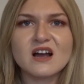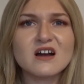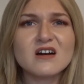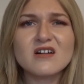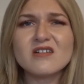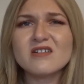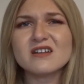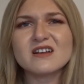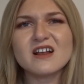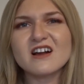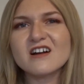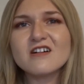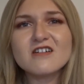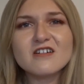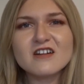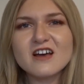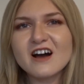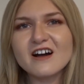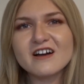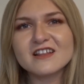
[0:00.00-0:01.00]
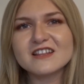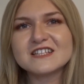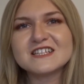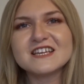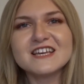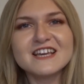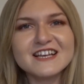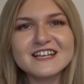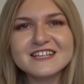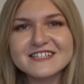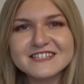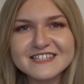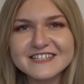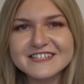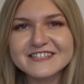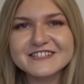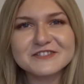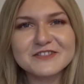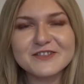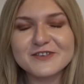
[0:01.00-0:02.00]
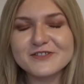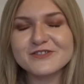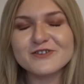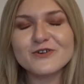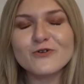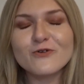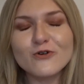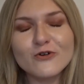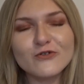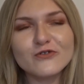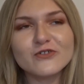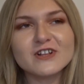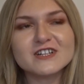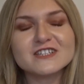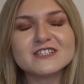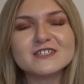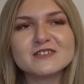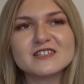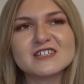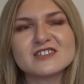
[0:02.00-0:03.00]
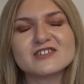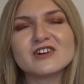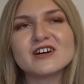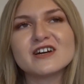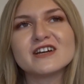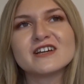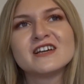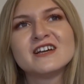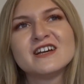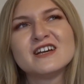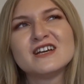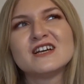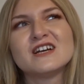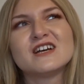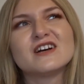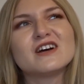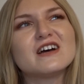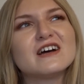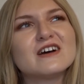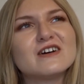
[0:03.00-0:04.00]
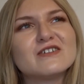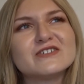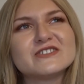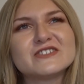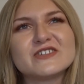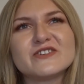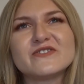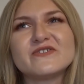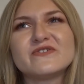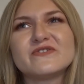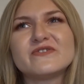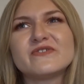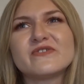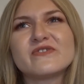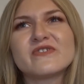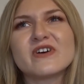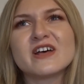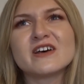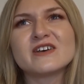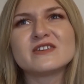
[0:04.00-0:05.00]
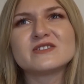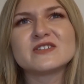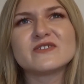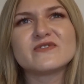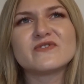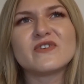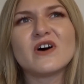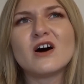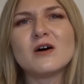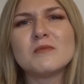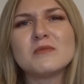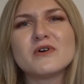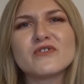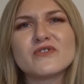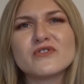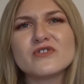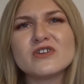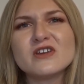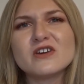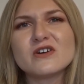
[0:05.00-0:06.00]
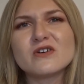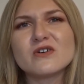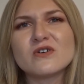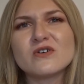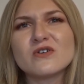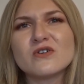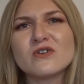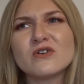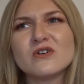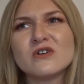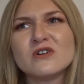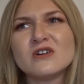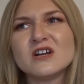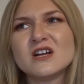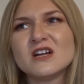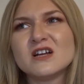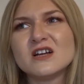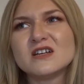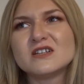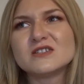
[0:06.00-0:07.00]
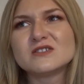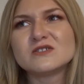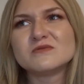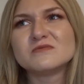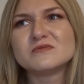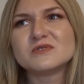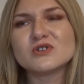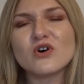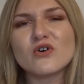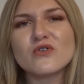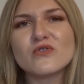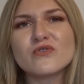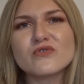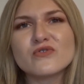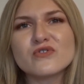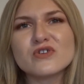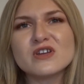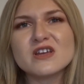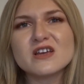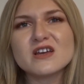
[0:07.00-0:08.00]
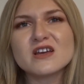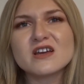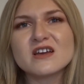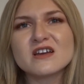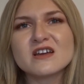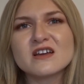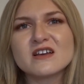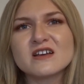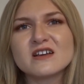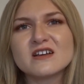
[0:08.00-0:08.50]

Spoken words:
can't hack the taste. They're awful. I did try. Was it Farmer Freak or some sort of freak